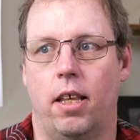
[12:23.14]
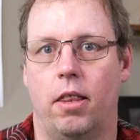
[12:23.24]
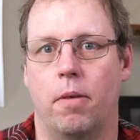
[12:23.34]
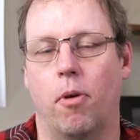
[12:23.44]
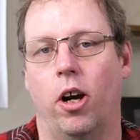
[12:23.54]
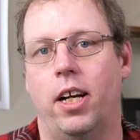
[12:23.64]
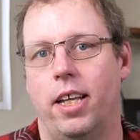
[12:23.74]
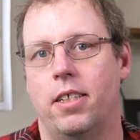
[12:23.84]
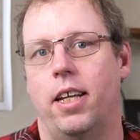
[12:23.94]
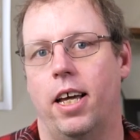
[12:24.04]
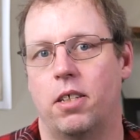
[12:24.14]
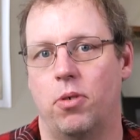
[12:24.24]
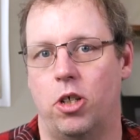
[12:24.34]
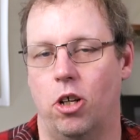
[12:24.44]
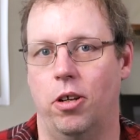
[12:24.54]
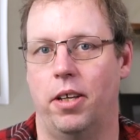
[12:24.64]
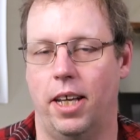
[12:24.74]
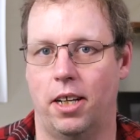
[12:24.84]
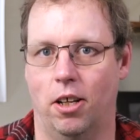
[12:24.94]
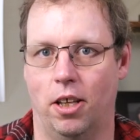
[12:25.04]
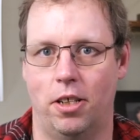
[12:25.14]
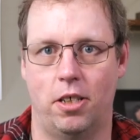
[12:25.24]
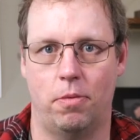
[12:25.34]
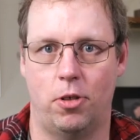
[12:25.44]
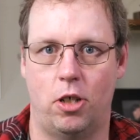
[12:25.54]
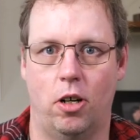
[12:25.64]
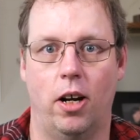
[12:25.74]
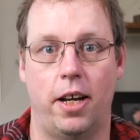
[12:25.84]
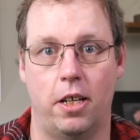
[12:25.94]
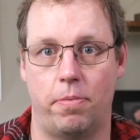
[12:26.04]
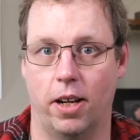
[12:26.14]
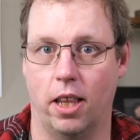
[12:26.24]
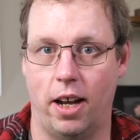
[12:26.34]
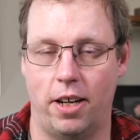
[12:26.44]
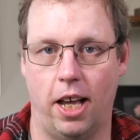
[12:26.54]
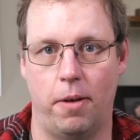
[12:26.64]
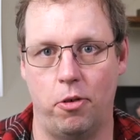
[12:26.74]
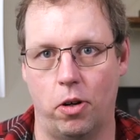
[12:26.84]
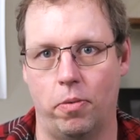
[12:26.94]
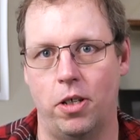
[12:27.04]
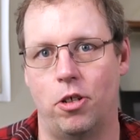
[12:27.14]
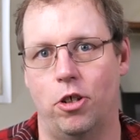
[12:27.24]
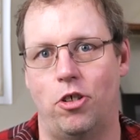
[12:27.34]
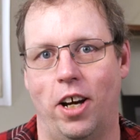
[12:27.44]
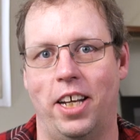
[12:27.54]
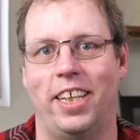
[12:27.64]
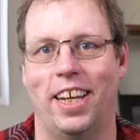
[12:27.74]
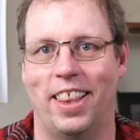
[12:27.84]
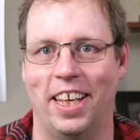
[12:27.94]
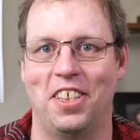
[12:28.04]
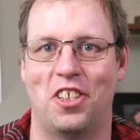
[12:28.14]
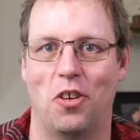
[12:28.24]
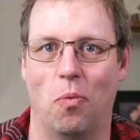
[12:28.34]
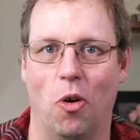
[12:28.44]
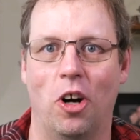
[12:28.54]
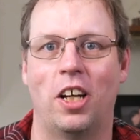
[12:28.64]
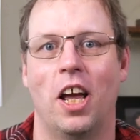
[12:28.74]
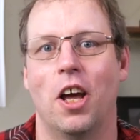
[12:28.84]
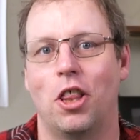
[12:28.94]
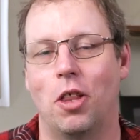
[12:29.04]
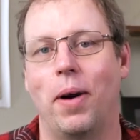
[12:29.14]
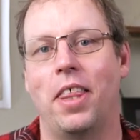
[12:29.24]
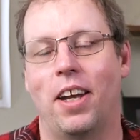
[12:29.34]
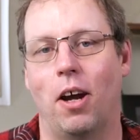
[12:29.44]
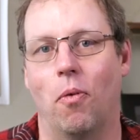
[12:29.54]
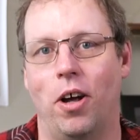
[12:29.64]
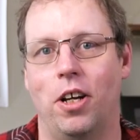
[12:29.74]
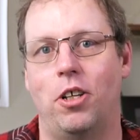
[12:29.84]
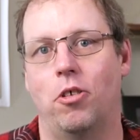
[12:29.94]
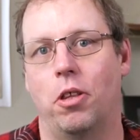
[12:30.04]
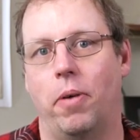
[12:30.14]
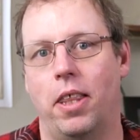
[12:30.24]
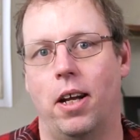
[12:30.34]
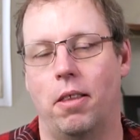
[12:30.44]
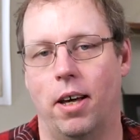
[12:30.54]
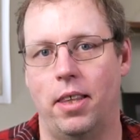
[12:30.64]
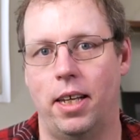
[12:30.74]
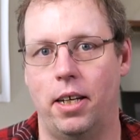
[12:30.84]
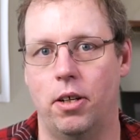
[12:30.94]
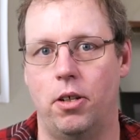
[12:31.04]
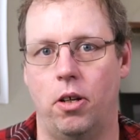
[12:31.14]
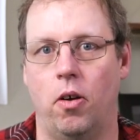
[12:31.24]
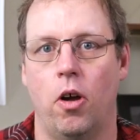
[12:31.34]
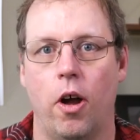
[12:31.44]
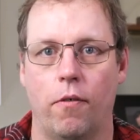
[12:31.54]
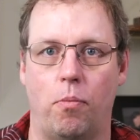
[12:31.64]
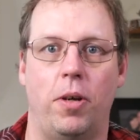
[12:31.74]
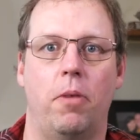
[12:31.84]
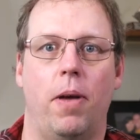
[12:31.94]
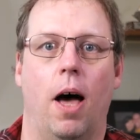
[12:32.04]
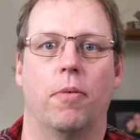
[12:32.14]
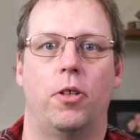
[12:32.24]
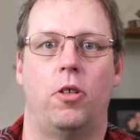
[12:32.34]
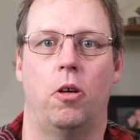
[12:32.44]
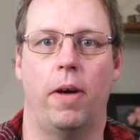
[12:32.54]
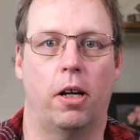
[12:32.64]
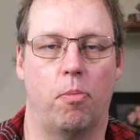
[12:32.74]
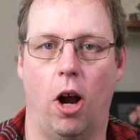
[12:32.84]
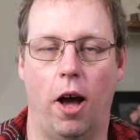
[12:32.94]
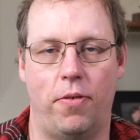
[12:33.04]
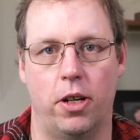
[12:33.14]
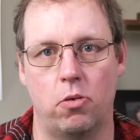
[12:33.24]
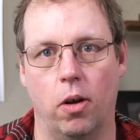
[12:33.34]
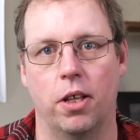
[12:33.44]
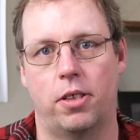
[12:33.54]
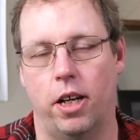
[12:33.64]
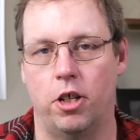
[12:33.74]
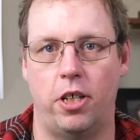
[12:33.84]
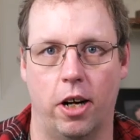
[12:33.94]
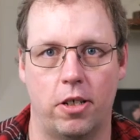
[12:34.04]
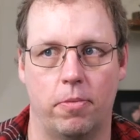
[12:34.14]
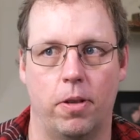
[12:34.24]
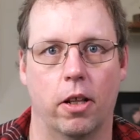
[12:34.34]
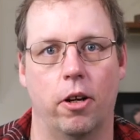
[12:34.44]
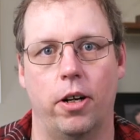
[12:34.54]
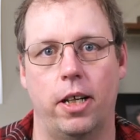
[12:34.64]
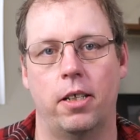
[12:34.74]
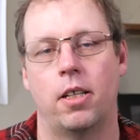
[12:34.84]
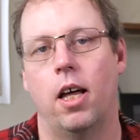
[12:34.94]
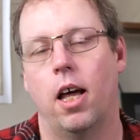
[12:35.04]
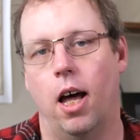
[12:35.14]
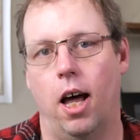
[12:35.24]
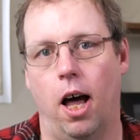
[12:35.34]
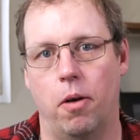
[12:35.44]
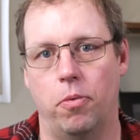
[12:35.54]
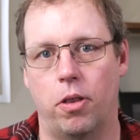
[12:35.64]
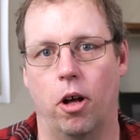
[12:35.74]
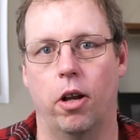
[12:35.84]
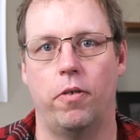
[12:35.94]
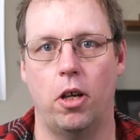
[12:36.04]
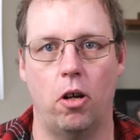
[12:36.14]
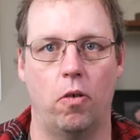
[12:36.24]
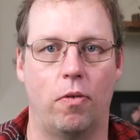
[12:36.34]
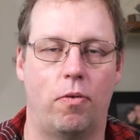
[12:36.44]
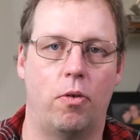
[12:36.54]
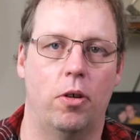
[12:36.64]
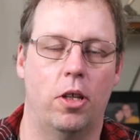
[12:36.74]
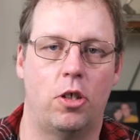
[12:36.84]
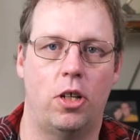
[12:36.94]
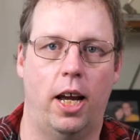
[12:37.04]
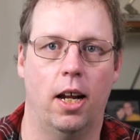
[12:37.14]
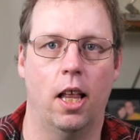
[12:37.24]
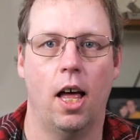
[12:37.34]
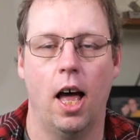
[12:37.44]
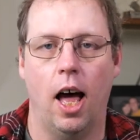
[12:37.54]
the market isn't as mature and the technology isn't mature, I did spend a lot of time doing research, trying to get things to work the way that I wanted to, or the way that I thought they needed to, for me to be able to make a profit, as well as kind of share some of the learnings with all of you through this channel.